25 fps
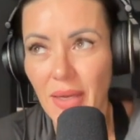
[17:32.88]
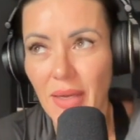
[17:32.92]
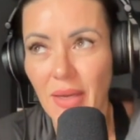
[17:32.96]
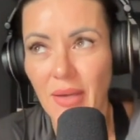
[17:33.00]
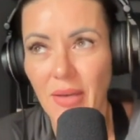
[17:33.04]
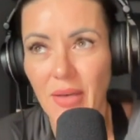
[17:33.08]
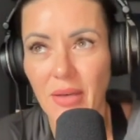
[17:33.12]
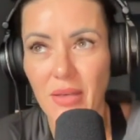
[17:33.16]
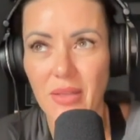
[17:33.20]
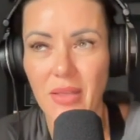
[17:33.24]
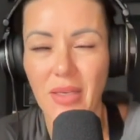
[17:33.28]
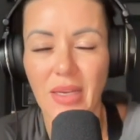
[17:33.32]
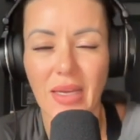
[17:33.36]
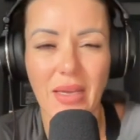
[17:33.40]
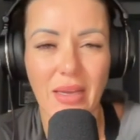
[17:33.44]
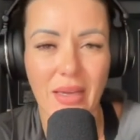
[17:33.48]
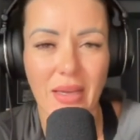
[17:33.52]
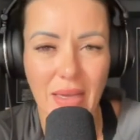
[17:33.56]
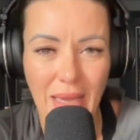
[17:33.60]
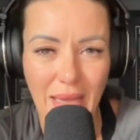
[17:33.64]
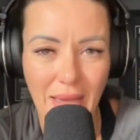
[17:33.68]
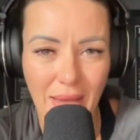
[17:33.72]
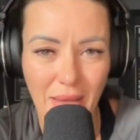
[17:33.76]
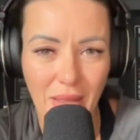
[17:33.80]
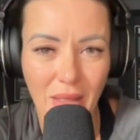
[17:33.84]
how the
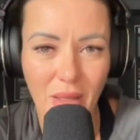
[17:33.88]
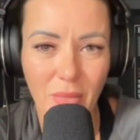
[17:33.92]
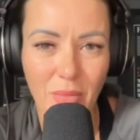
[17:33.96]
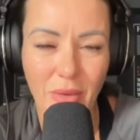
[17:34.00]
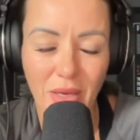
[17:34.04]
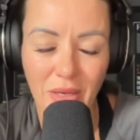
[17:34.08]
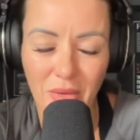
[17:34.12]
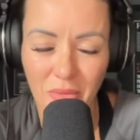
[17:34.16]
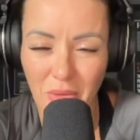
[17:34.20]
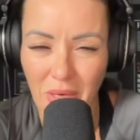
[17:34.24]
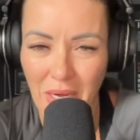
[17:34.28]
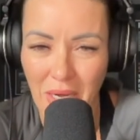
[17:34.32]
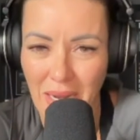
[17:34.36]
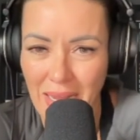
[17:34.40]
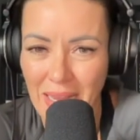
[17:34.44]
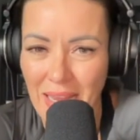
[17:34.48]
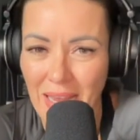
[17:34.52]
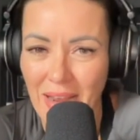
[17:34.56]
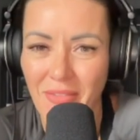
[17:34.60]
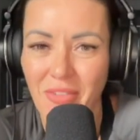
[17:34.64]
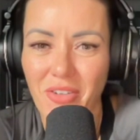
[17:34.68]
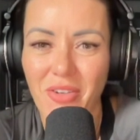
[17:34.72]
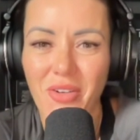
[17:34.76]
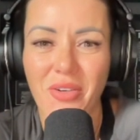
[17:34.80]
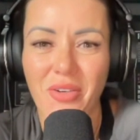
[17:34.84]
hell would I
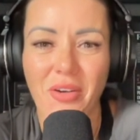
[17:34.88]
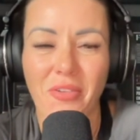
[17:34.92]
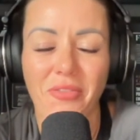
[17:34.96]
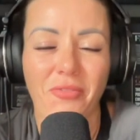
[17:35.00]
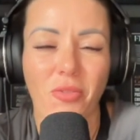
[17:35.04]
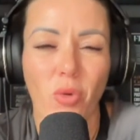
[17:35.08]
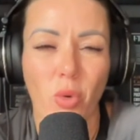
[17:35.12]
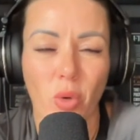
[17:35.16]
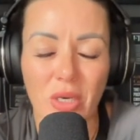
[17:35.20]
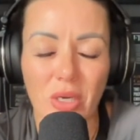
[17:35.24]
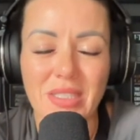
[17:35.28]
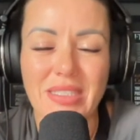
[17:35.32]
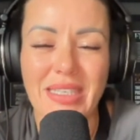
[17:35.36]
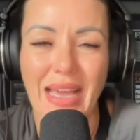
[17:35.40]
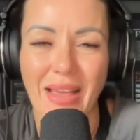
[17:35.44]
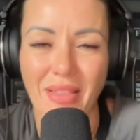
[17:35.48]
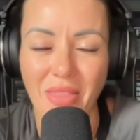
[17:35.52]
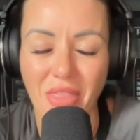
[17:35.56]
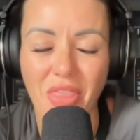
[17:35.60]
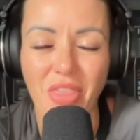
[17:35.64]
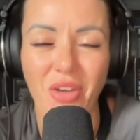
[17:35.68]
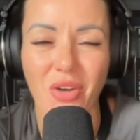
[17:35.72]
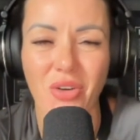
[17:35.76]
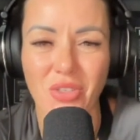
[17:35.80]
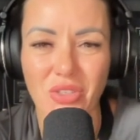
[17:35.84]
ever afford ten
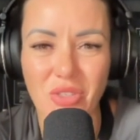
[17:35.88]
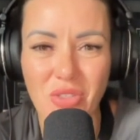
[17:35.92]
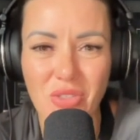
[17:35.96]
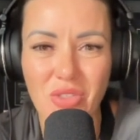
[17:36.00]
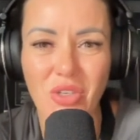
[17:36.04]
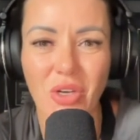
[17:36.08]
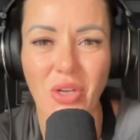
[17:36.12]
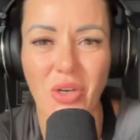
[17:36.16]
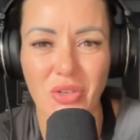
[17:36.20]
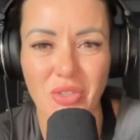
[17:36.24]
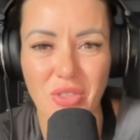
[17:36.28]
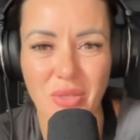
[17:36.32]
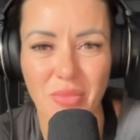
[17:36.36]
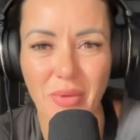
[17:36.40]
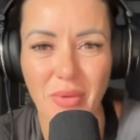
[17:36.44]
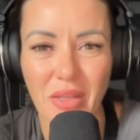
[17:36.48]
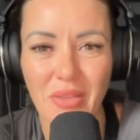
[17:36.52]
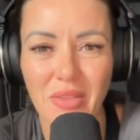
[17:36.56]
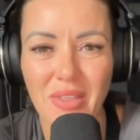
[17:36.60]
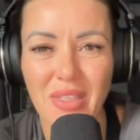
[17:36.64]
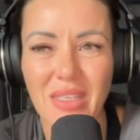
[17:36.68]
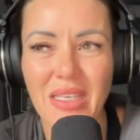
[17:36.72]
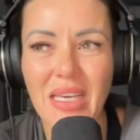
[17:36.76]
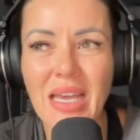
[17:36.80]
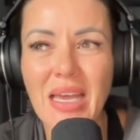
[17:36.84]
thousand dollars a
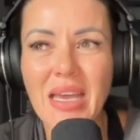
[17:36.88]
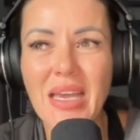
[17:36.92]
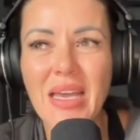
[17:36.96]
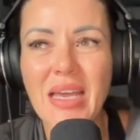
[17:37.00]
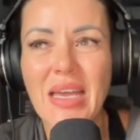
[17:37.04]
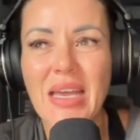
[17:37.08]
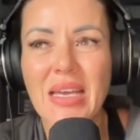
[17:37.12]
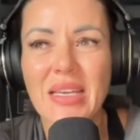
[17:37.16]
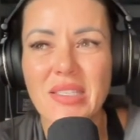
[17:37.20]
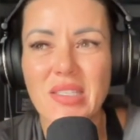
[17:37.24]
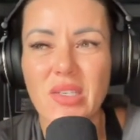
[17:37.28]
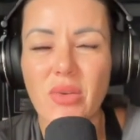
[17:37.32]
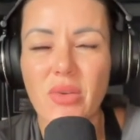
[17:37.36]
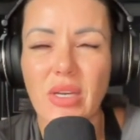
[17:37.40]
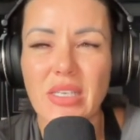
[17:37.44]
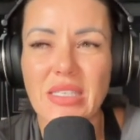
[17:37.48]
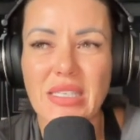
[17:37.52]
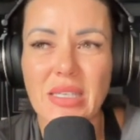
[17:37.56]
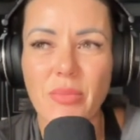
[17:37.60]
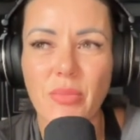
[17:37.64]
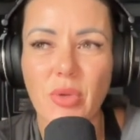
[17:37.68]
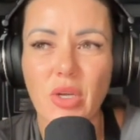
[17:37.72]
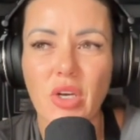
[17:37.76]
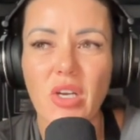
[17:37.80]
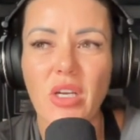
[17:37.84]
month? So I did
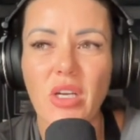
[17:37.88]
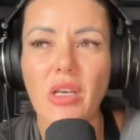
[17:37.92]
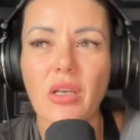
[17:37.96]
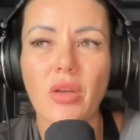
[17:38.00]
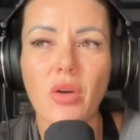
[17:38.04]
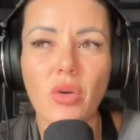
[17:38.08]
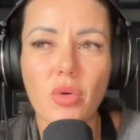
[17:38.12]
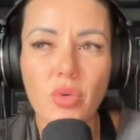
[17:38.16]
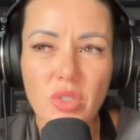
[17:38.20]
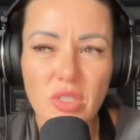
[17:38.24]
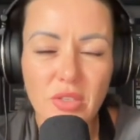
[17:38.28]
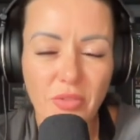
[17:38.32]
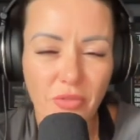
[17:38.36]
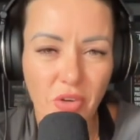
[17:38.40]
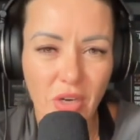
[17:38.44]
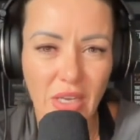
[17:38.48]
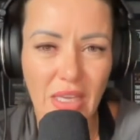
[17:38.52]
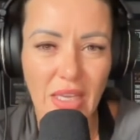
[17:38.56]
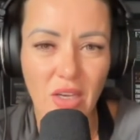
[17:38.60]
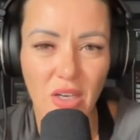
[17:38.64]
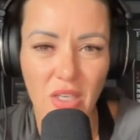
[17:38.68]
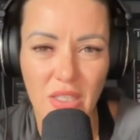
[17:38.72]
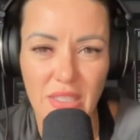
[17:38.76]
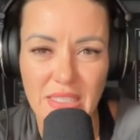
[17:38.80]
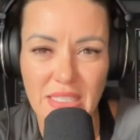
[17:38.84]
put out loads of free
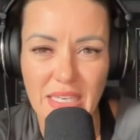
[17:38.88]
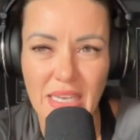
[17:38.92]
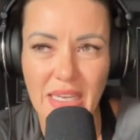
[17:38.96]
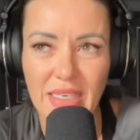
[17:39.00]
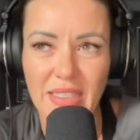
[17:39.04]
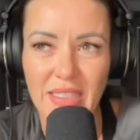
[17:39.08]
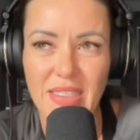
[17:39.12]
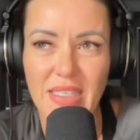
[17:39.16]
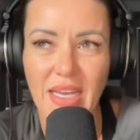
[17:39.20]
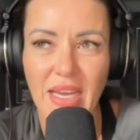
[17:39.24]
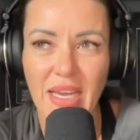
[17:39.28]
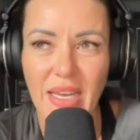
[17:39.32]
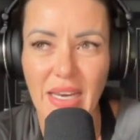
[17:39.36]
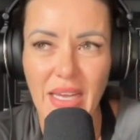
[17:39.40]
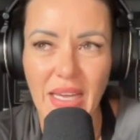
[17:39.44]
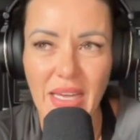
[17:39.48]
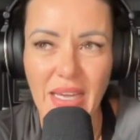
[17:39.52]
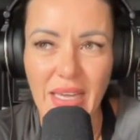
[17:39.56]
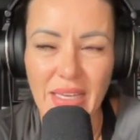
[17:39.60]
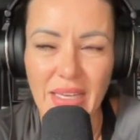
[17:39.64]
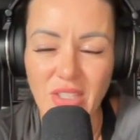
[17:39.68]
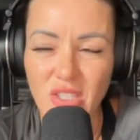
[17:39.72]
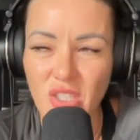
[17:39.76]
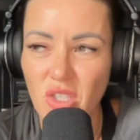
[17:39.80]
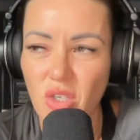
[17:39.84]
content and I
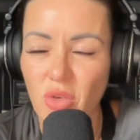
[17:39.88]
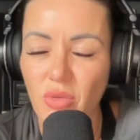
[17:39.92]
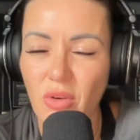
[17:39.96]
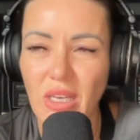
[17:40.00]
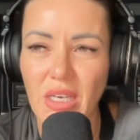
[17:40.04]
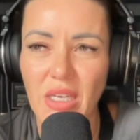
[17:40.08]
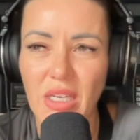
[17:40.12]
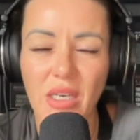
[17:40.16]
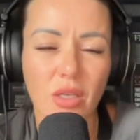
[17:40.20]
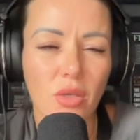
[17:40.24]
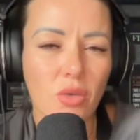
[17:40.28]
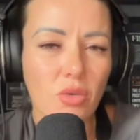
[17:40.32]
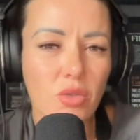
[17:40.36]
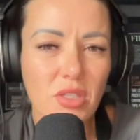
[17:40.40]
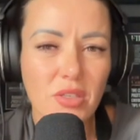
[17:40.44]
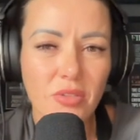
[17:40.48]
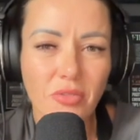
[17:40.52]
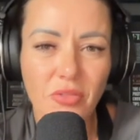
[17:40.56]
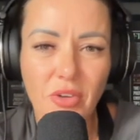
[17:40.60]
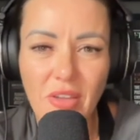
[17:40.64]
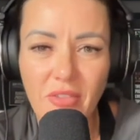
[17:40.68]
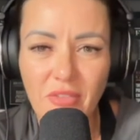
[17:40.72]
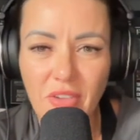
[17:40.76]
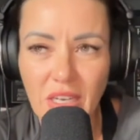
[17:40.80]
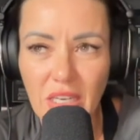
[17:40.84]
just created loads of
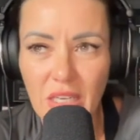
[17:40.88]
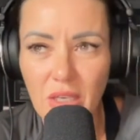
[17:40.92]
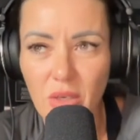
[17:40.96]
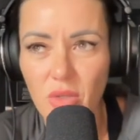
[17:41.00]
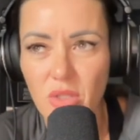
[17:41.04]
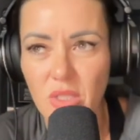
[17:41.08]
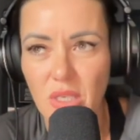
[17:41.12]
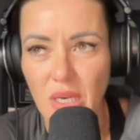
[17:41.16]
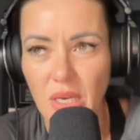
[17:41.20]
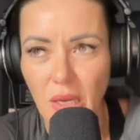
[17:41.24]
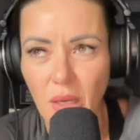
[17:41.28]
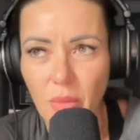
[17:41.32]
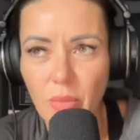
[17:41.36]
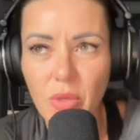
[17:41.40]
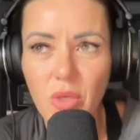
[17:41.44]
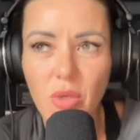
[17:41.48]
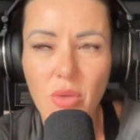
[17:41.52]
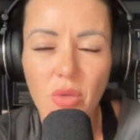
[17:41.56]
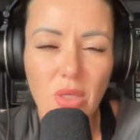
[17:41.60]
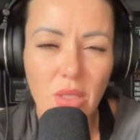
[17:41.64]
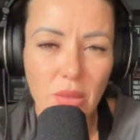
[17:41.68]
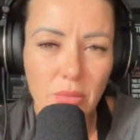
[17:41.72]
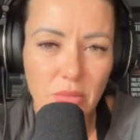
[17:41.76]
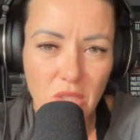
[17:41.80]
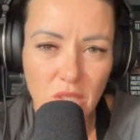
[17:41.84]
free videos and I uploaded
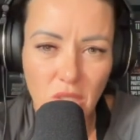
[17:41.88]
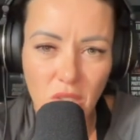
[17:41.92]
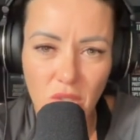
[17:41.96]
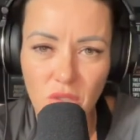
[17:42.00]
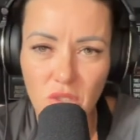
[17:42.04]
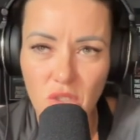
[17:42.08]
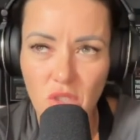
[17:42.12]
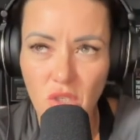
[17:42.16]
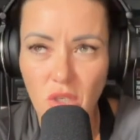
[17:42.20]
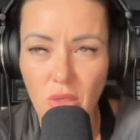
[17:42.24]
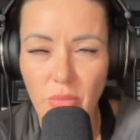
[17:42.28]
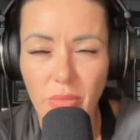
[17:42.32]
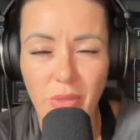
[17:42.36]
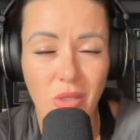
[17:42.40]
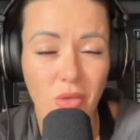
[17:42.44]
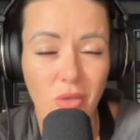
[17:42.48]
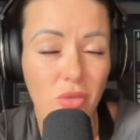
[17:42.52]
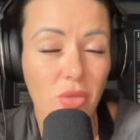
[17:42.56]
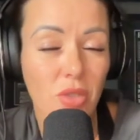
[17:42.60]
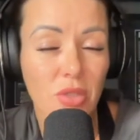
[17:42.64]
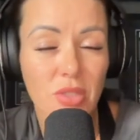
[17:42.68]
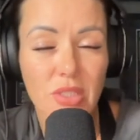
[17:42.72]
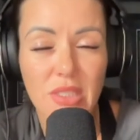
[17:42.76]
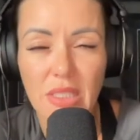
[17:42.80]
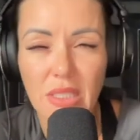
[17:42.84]
them to YouTube and they're all
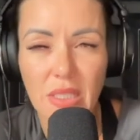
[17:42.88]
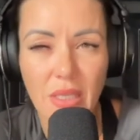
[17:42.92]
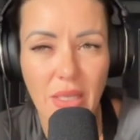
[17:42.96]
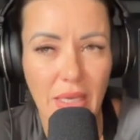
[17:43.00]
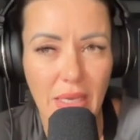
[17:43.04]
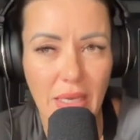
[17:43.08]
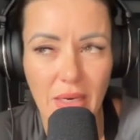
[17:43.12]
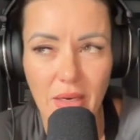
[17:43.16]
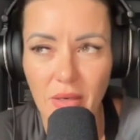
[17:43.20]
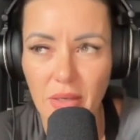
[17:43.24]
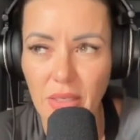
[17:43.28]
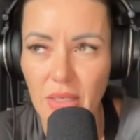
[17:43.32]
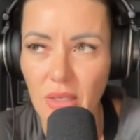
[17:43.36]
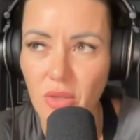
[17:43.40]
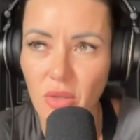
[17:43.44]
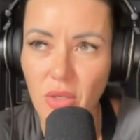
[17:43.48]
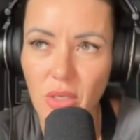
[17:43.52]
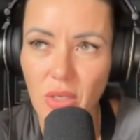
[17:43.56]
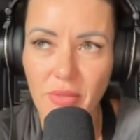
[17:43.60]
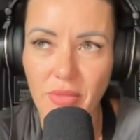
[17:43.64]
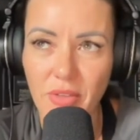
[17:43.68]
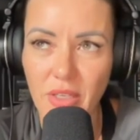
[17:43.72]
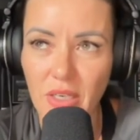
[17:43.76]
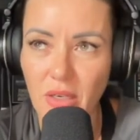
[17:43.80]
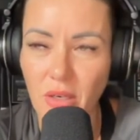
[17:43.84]
still there in all
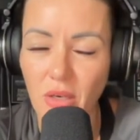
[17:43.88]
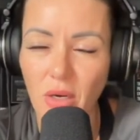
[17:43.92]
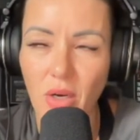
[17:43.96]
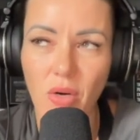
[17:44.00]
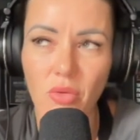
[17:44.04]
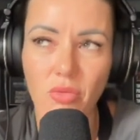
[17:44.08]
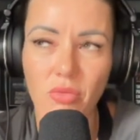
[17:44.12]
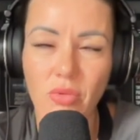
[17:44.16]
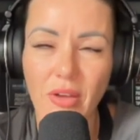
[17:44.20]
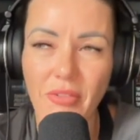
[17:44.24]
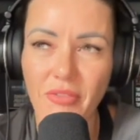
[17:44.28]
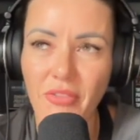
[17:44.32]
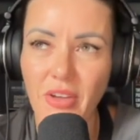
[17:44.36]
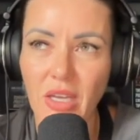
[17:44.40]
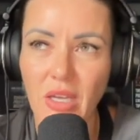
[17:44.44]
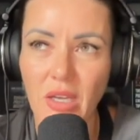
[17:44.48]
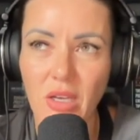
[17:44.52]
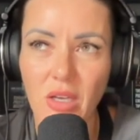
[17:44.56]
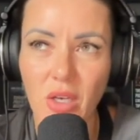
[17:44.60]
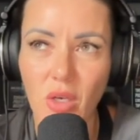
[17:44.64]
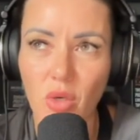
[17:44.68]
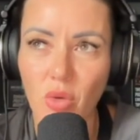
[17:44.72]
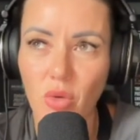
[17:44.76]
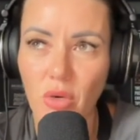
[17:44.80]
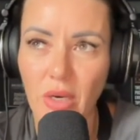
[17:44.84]
of their horrific
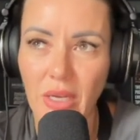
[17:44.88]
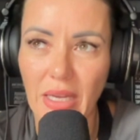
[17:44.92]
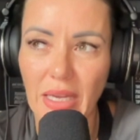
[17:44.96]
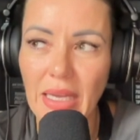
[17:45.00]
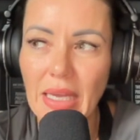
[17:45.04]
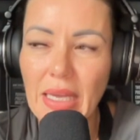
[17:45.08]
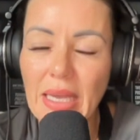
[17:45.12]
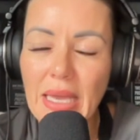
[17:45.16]
glory.